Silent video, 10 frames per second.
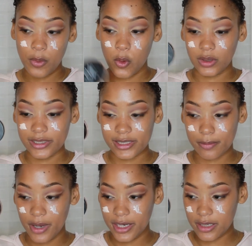Poreless
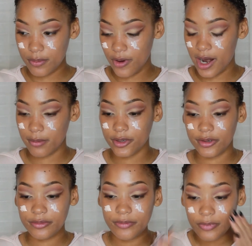Putty
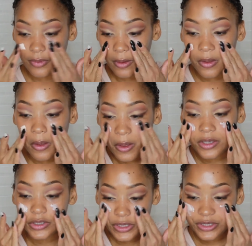Primer
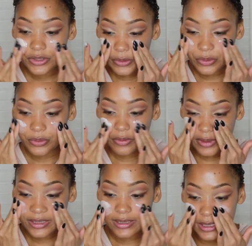just to
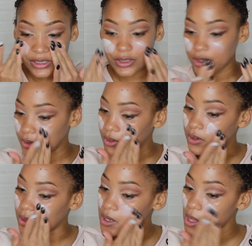the
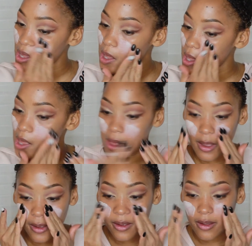center
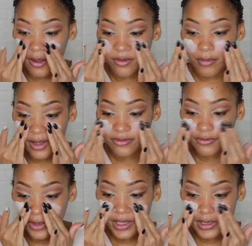of my
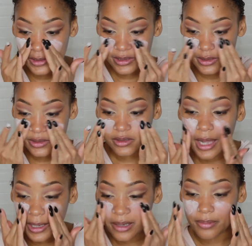face. I
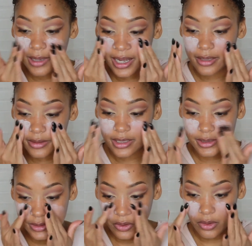like applying
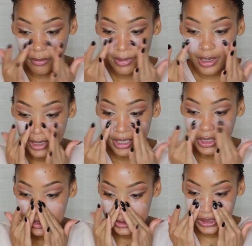this on my
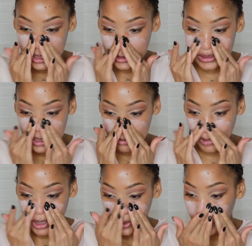cheeks and
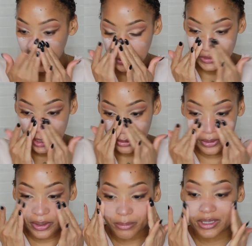my nose
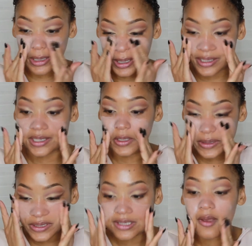area
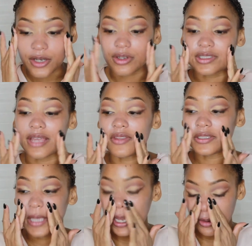because I noticed that
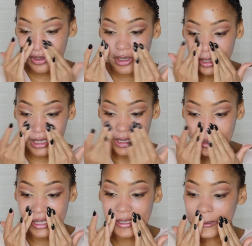this area
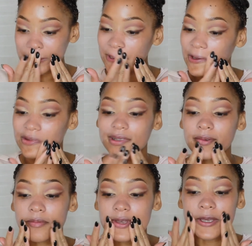gets a
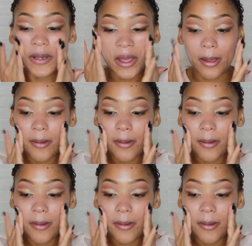little bit